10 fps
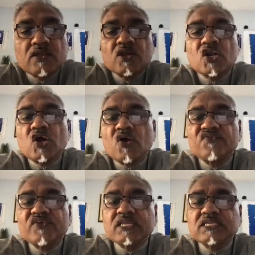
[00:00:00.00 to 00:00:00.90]

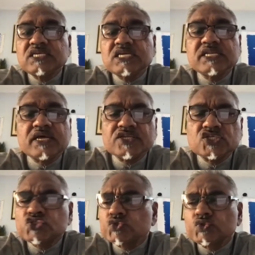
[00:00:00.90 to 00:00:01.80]
love indeed and in
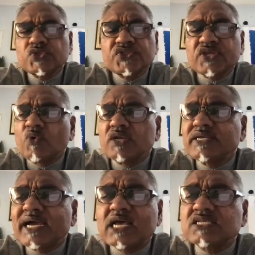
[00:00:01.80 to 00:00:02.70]
truth, I want
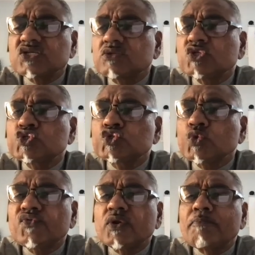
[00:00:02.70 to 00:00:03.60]
to ask you to be
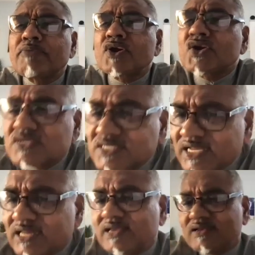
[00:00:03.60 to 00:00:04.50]
truthful
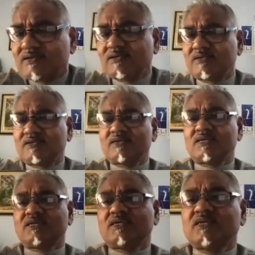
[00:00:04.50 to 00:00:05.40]
personally.
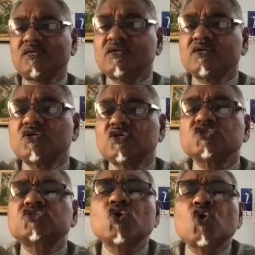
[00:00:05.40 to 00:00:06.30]

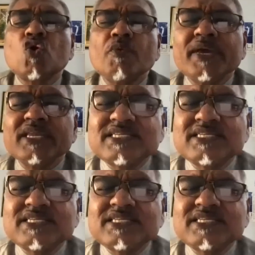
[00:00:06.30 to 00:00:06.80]
So many